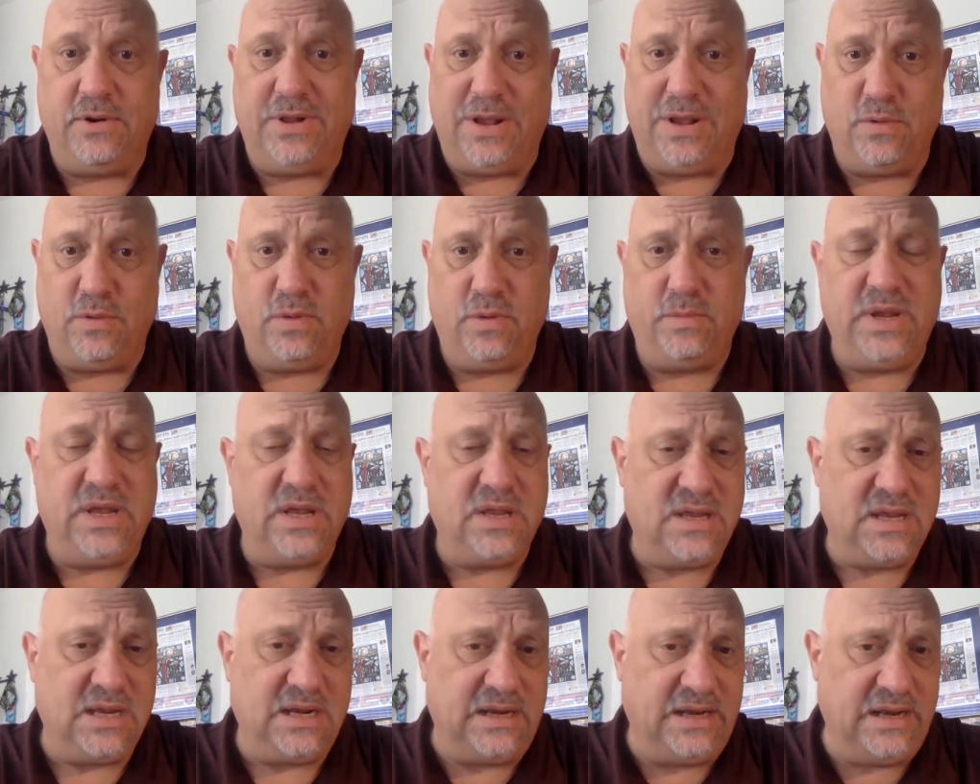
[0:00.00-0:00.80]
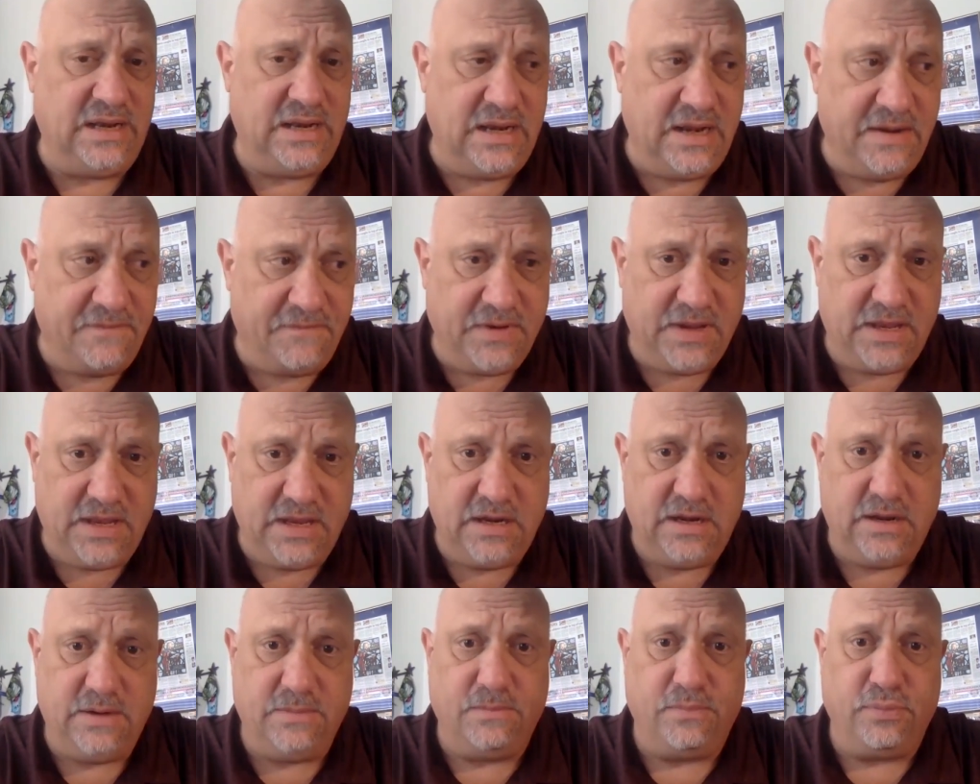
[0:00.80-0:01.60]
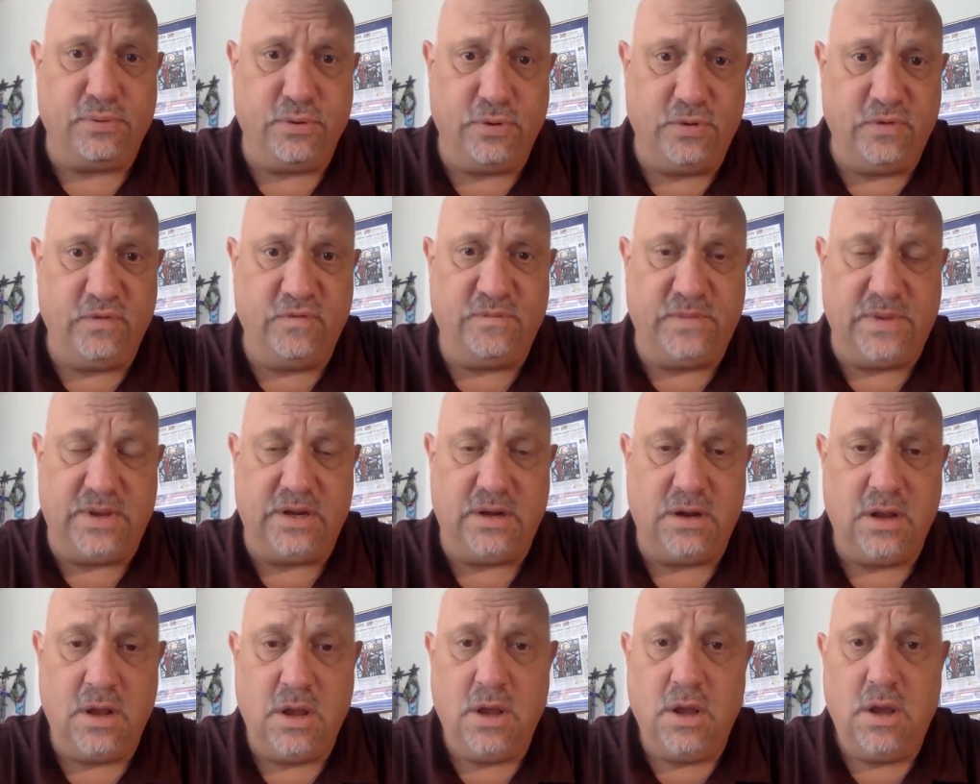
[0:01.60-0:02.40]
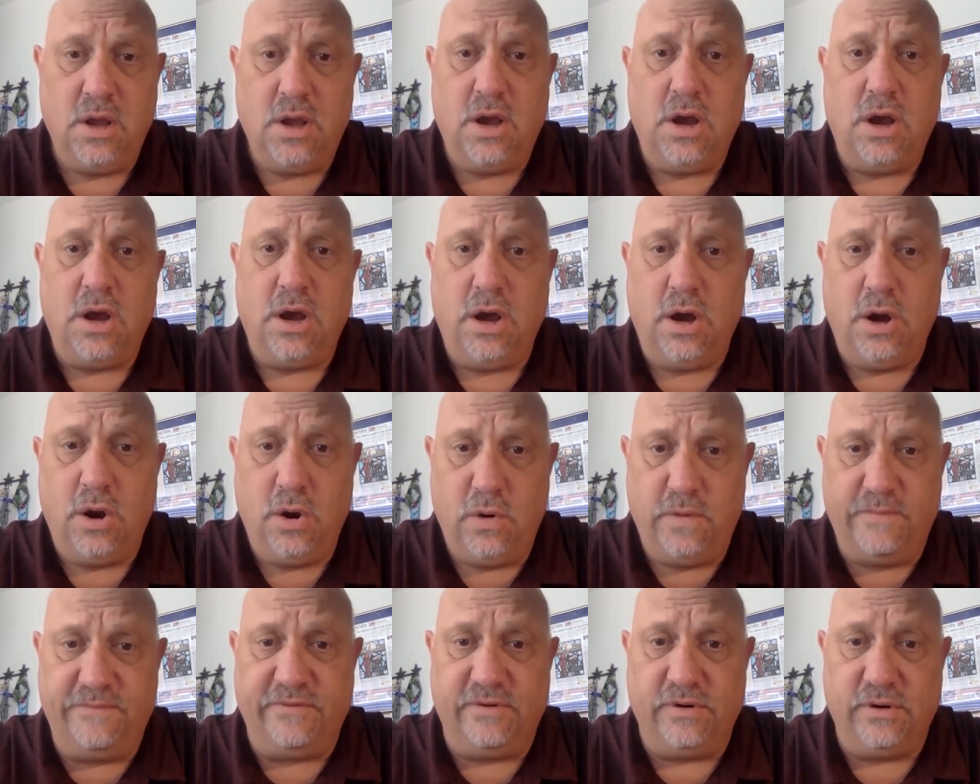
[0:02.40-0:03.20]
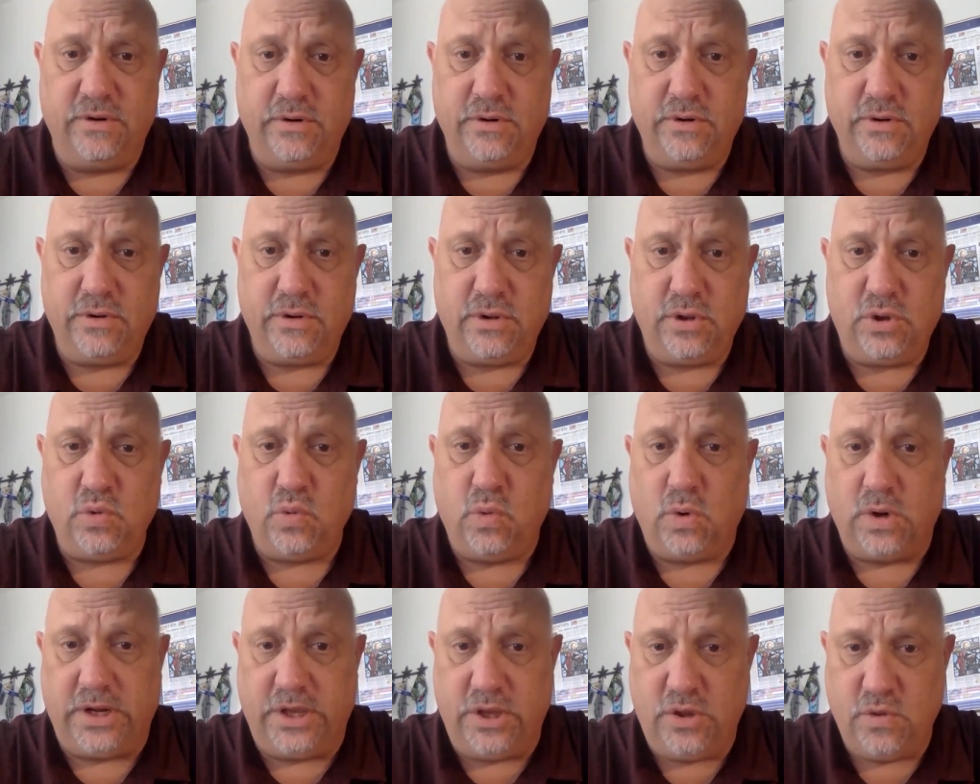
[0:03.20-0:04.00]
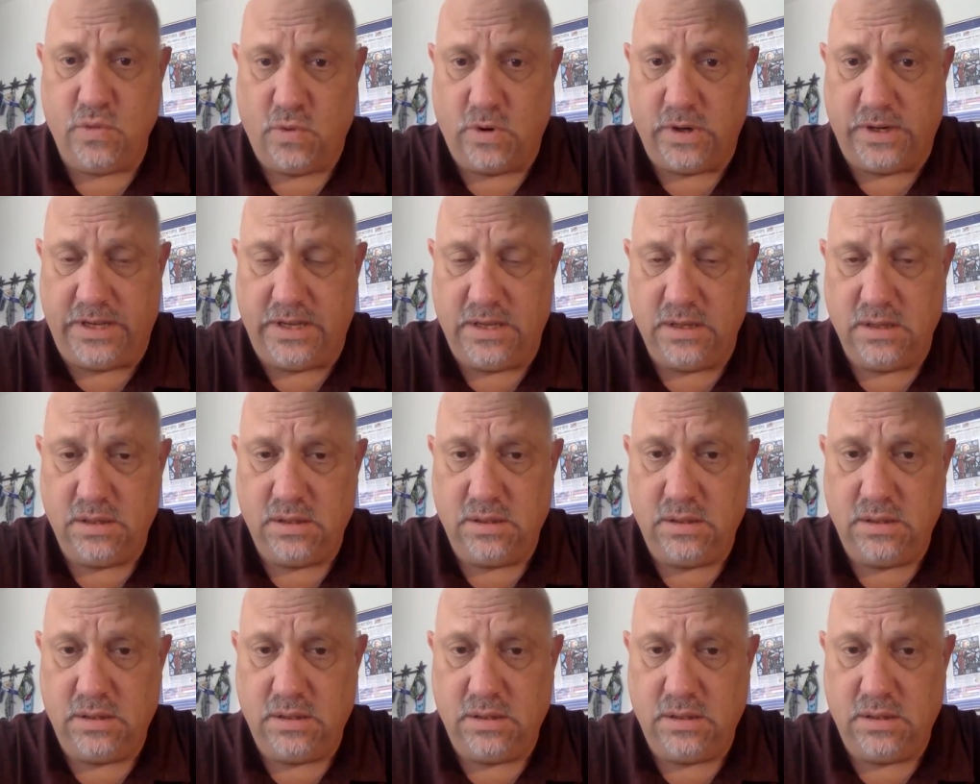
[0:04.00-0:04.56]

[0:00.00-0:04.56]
and that would be a significant improvement over 2020